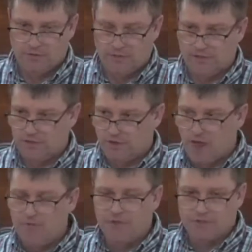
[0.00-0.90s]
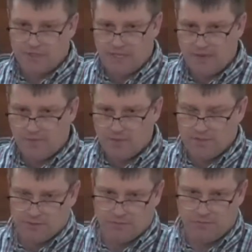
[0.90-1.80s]
It's not the same
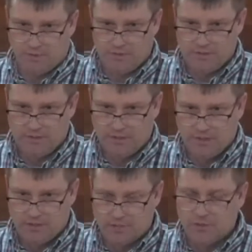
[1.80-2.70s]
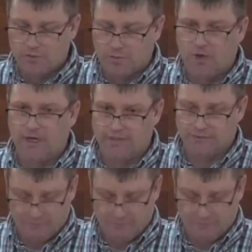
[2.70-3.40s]
as influenza. It's much more aggressive.